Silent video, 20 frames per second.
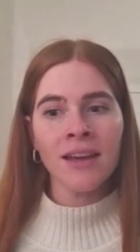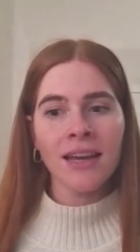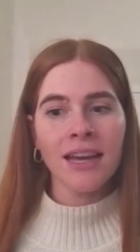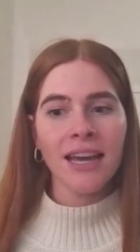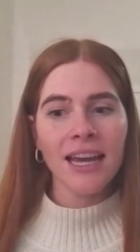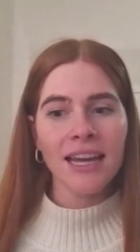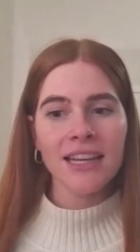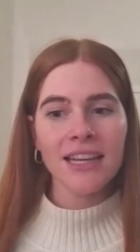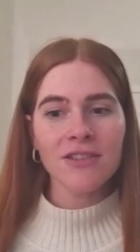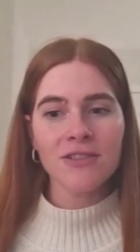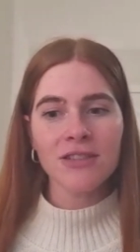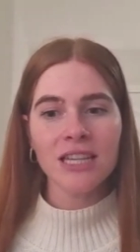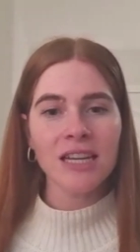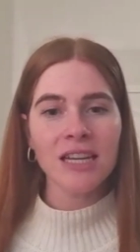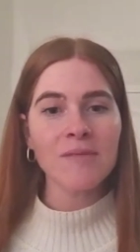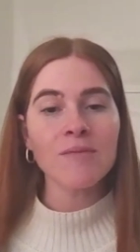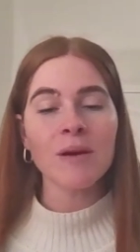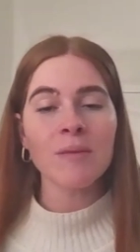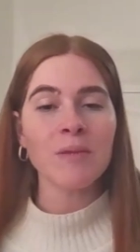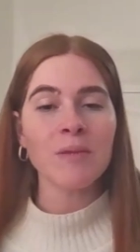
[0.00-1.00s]
hey, your
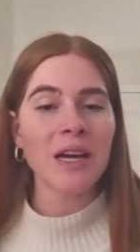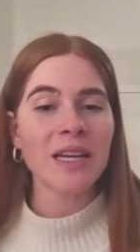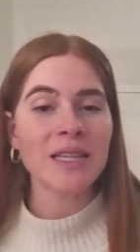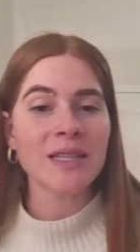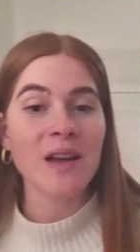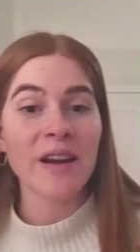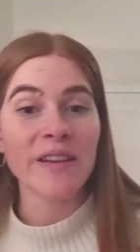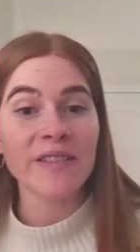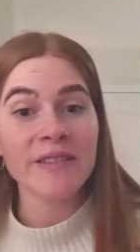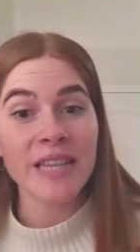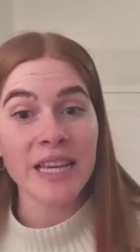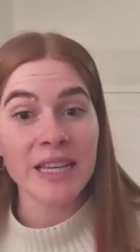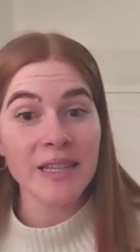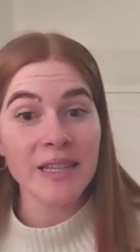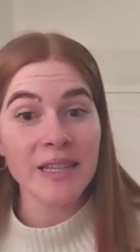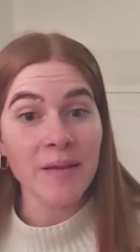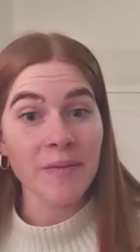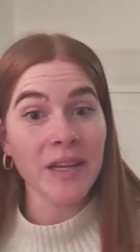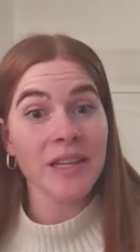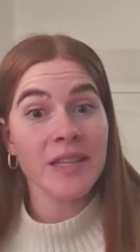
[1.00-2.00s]
team member has kind of said
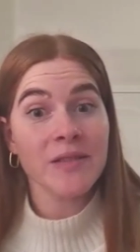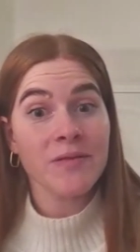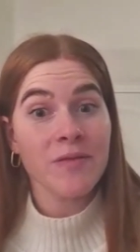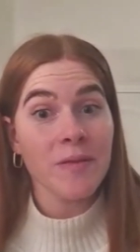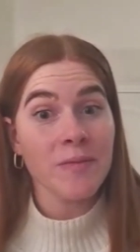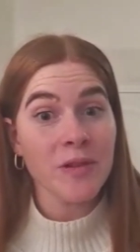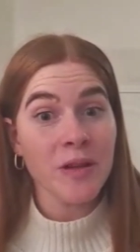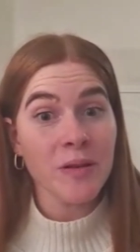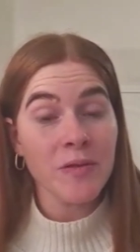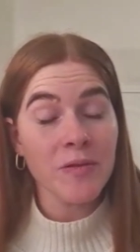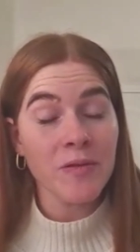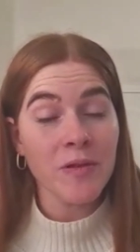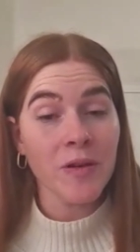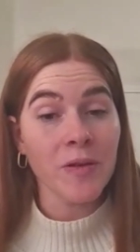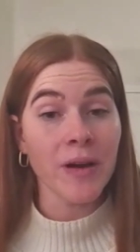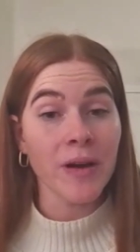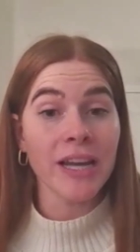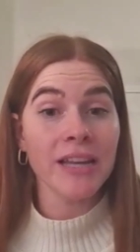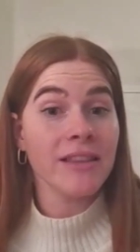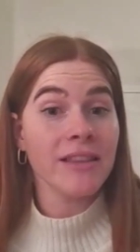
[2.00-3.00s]
something, it's rubbed you up the wrong
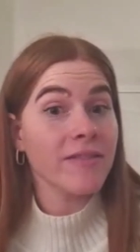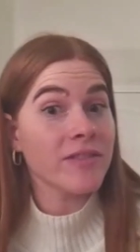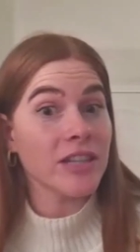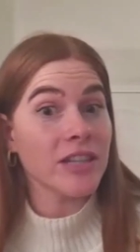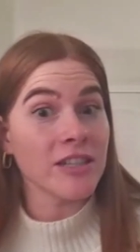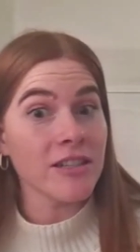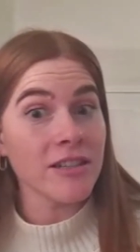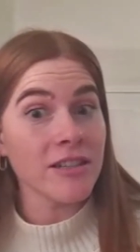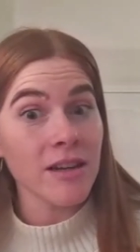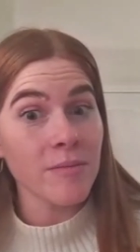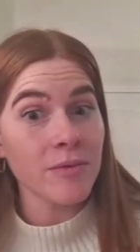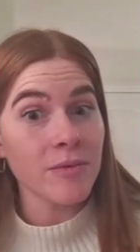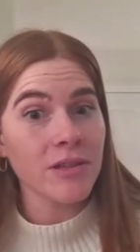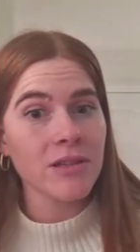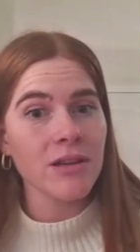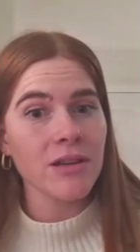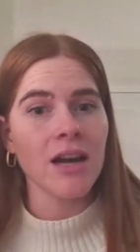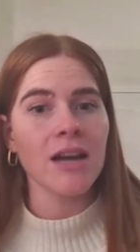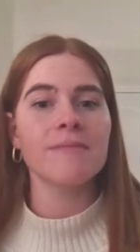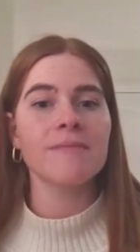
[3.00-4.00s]
way, they've done it a couple of
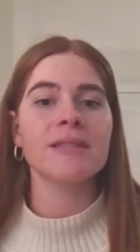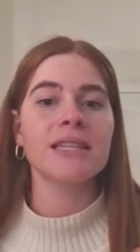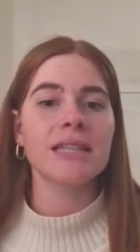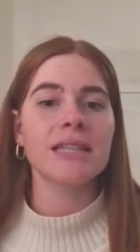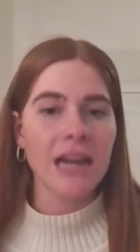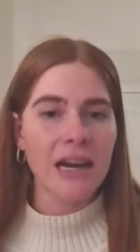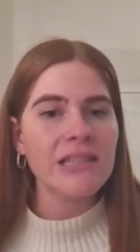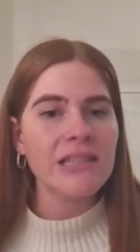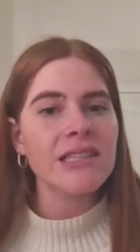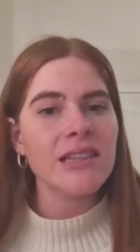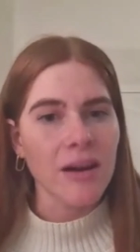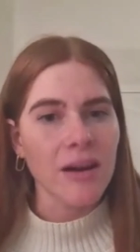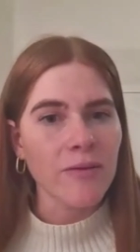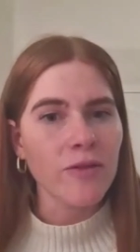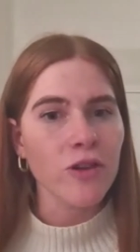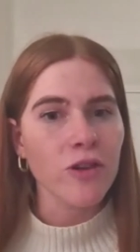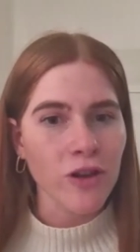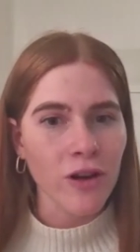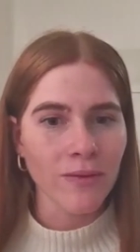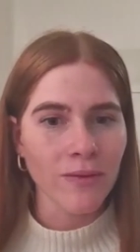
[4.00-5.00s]
times, and now it's time
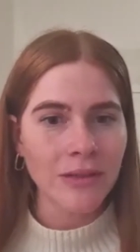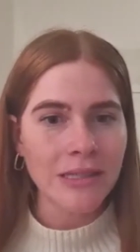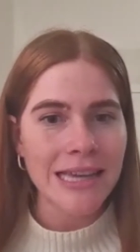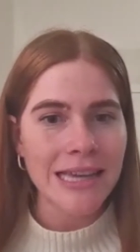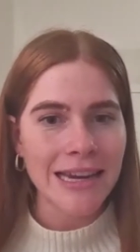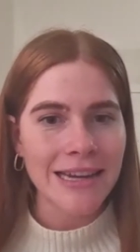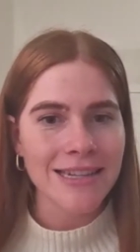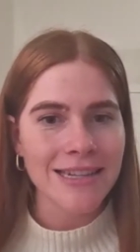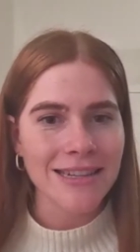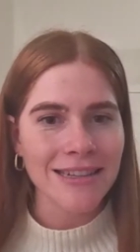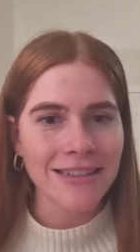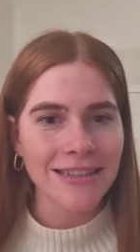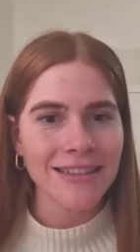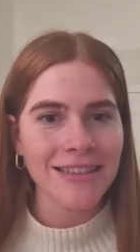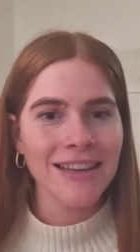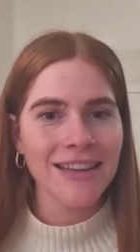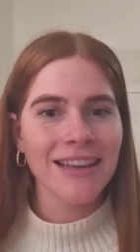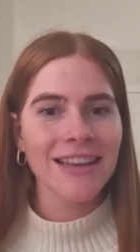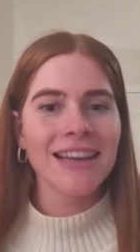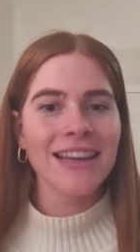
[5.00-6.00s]
for a
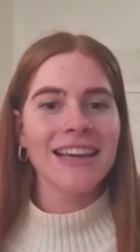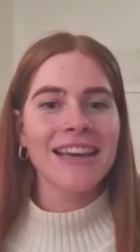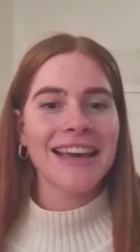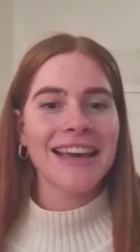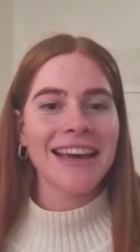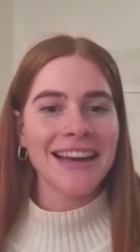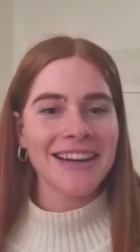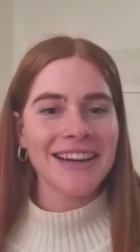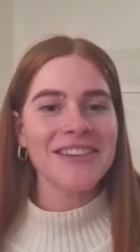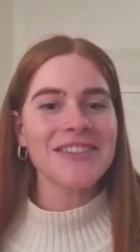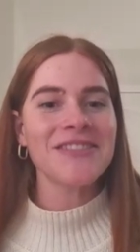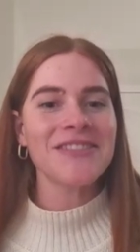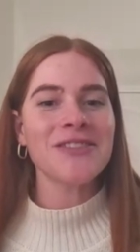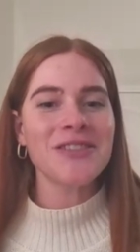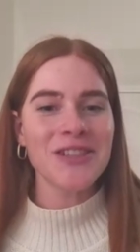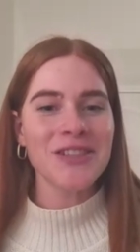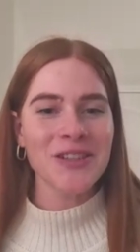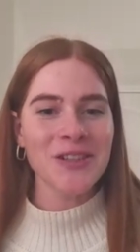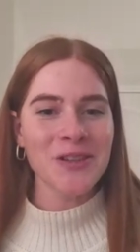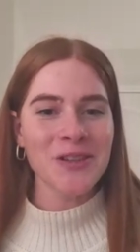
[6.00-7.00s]
conversation. How
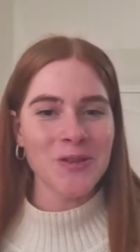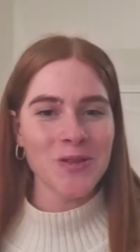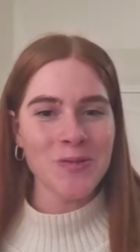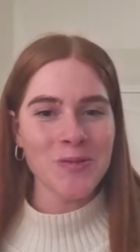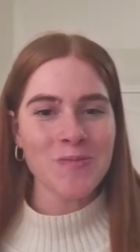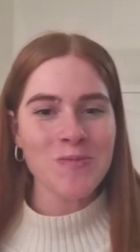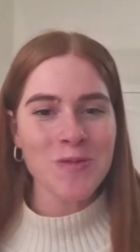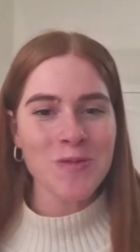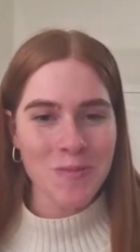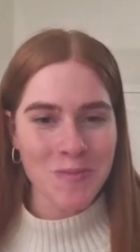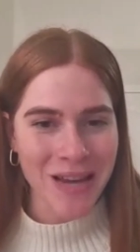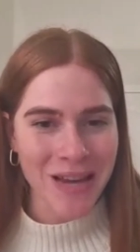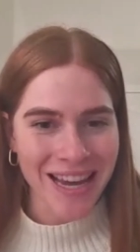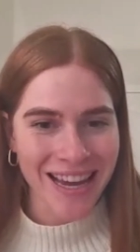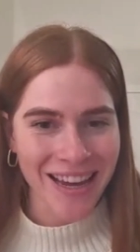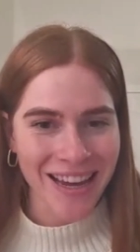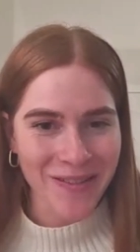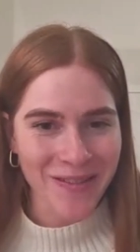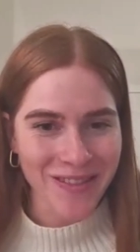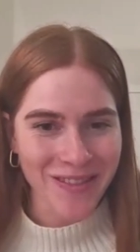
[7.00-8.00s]
do you
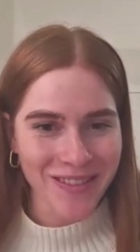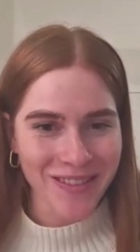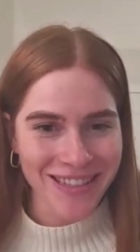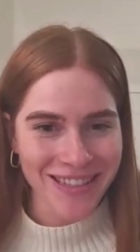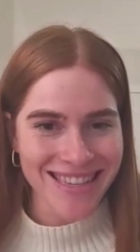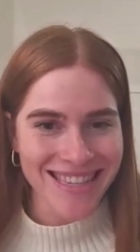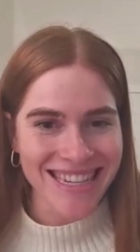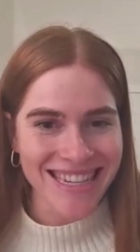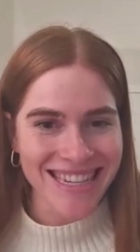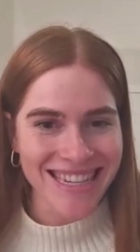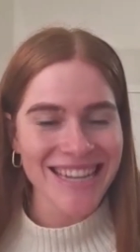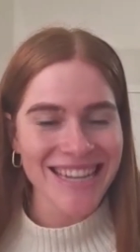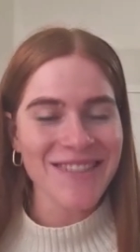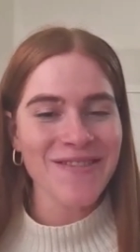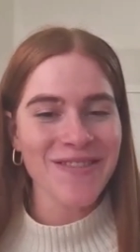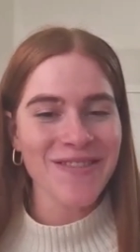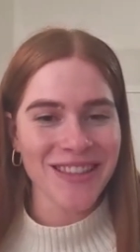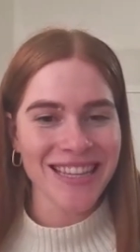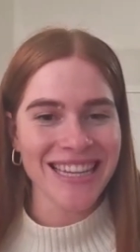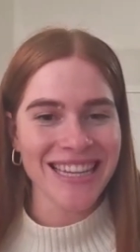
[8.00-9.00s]
prepare for Felicity
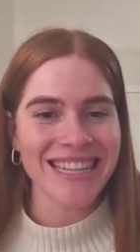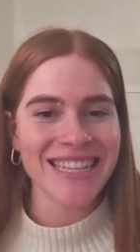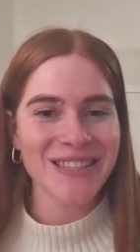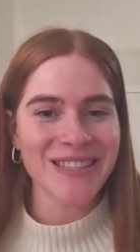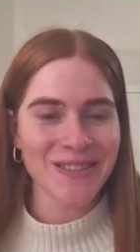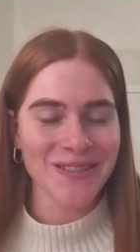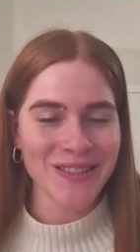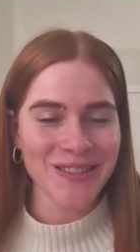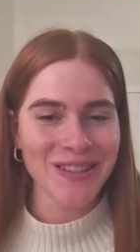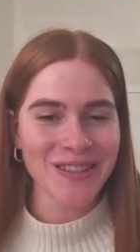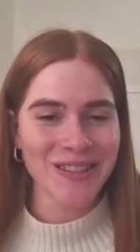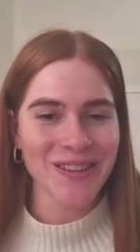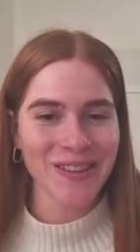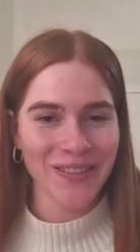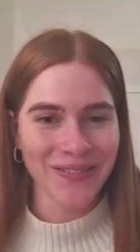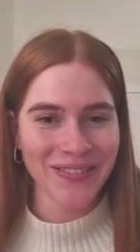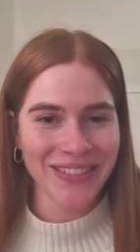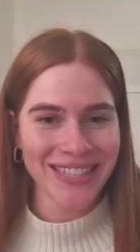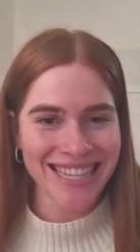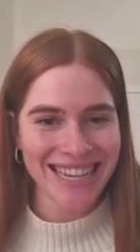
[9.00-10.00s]
for these sorts of
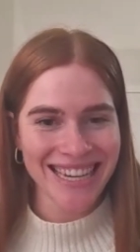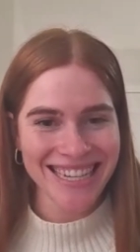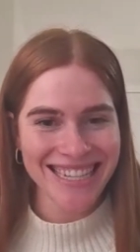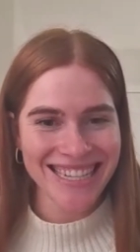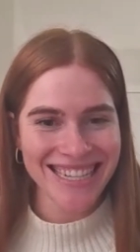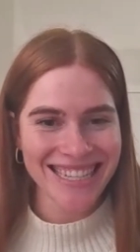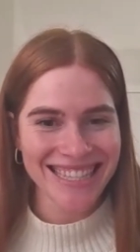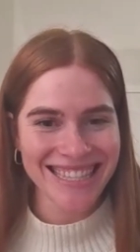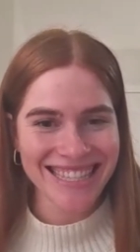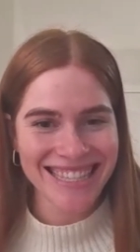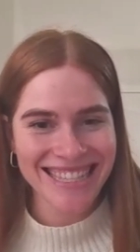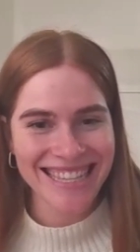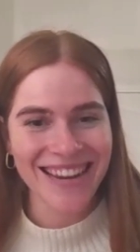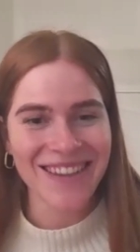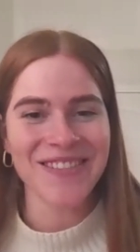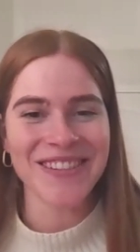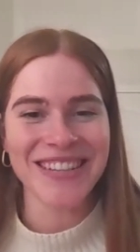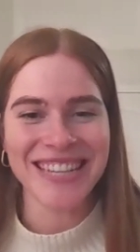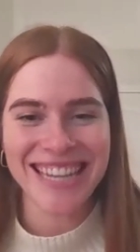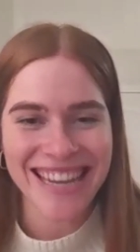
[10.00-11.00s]
conversations? I
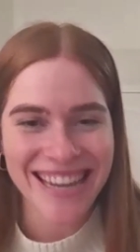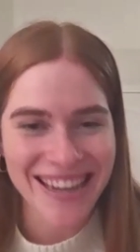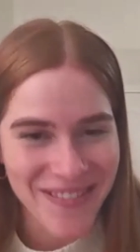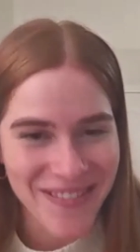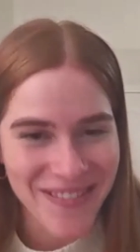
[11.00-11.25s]
want to hear